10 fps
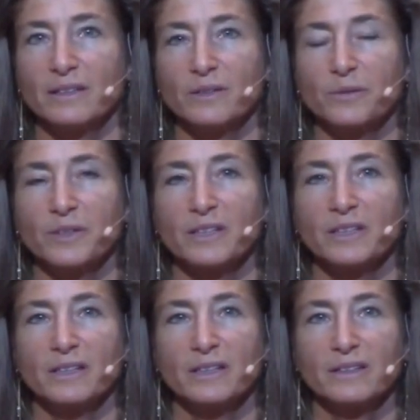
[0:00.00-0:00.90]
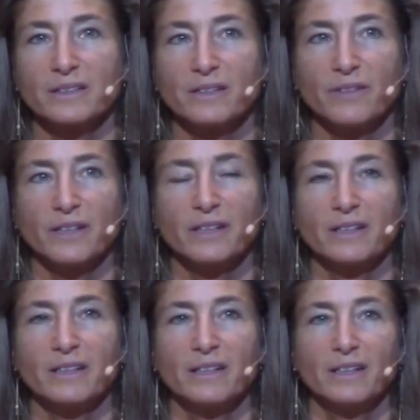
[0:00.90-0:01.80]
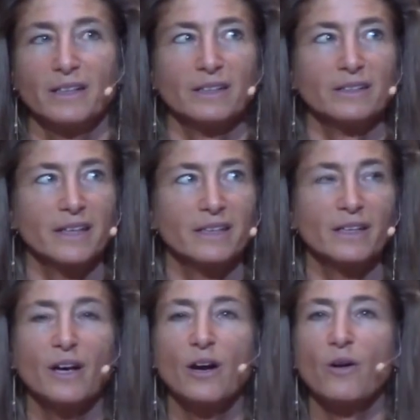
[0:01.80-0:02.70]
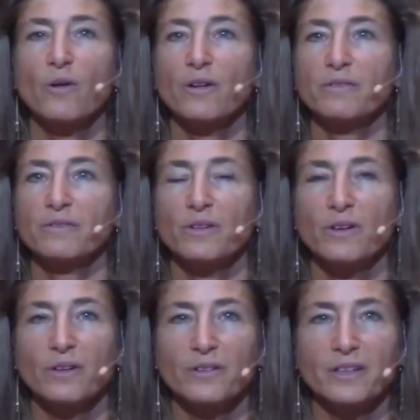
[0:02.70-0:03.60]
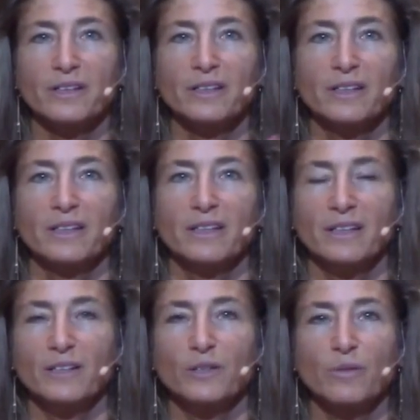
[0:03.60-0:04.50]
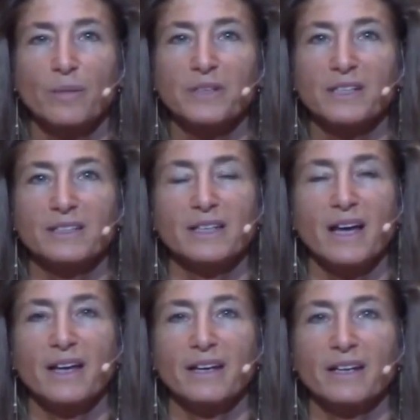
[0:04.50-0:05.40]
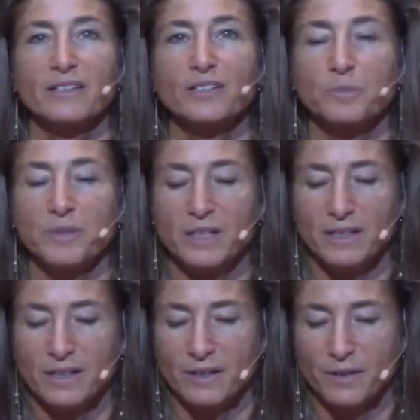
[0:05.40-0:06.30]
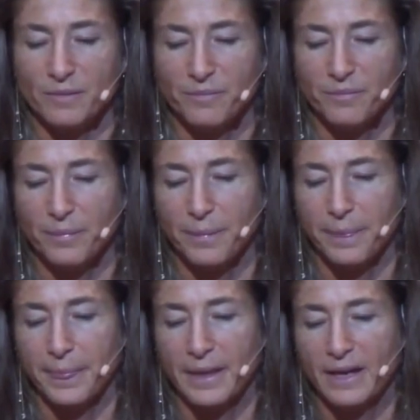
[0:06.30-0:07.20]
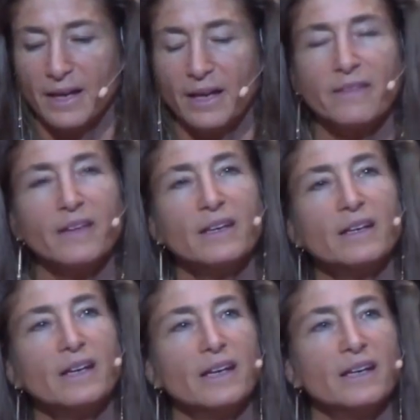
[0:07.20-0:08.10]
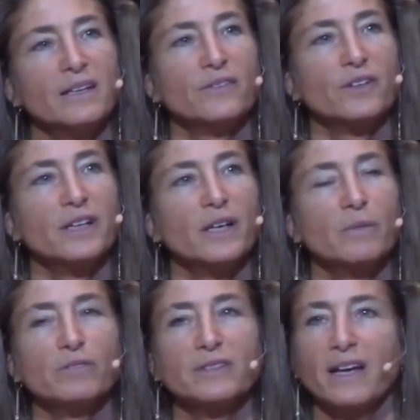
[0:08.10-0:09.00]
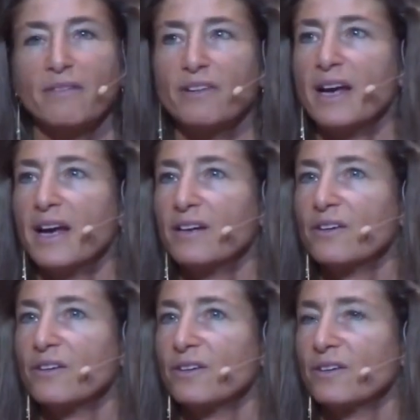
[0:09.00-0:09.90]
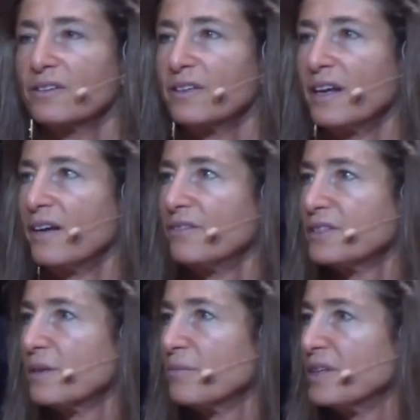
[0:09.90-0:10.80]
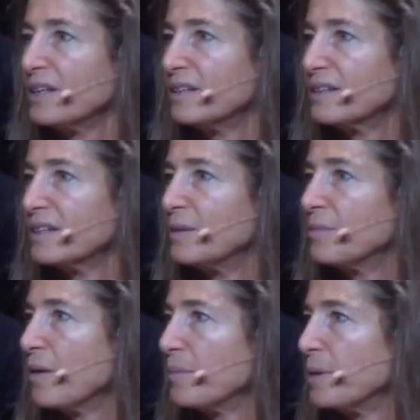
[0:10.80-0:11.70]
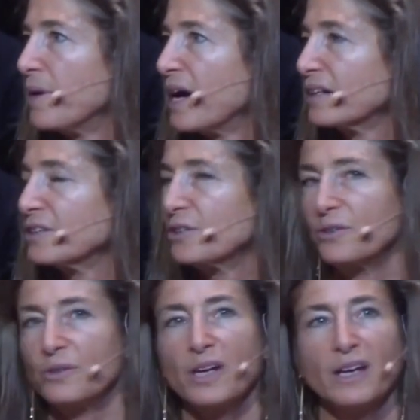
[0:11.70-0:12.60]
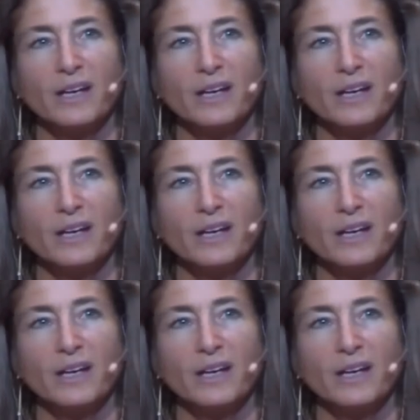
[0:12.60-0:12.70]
to really see if I can let go of all the interrupting static and just be there. And then it's very helpful to have an anchor, to have something to keep coming back to